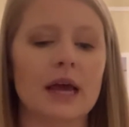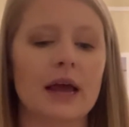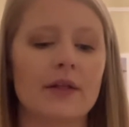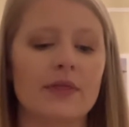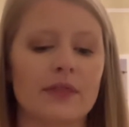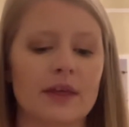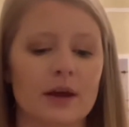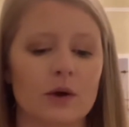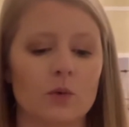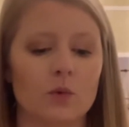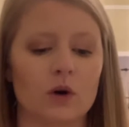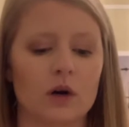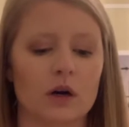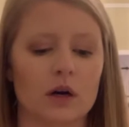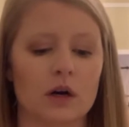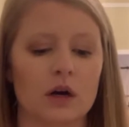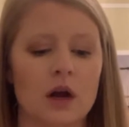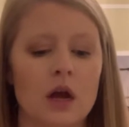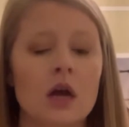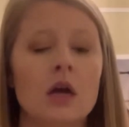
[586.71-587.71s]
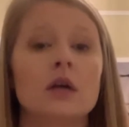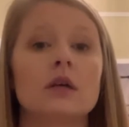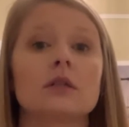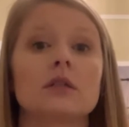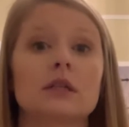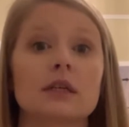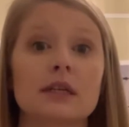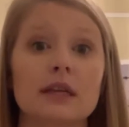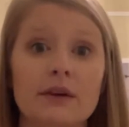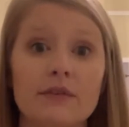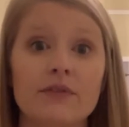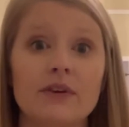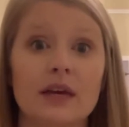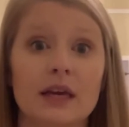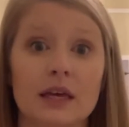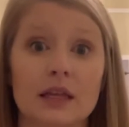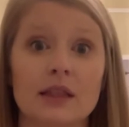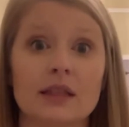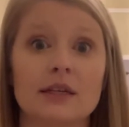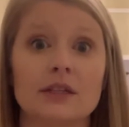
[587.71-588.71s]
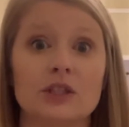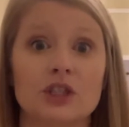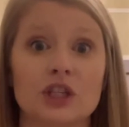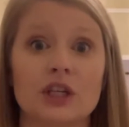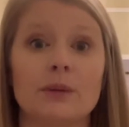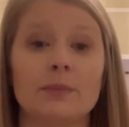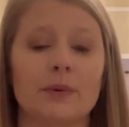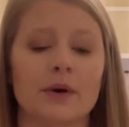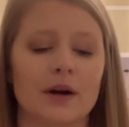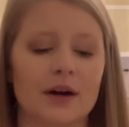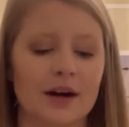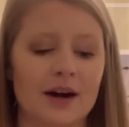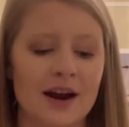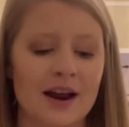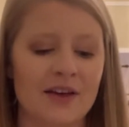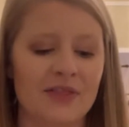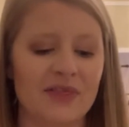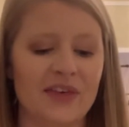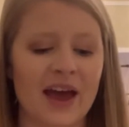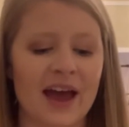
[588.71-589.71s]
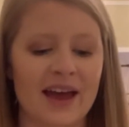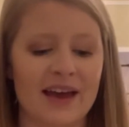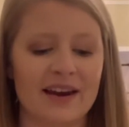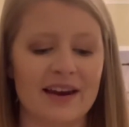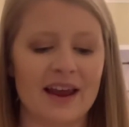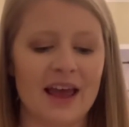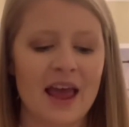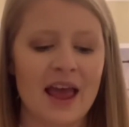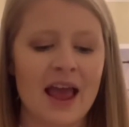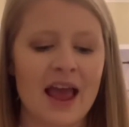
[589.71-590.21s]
and they were significantly cheaper than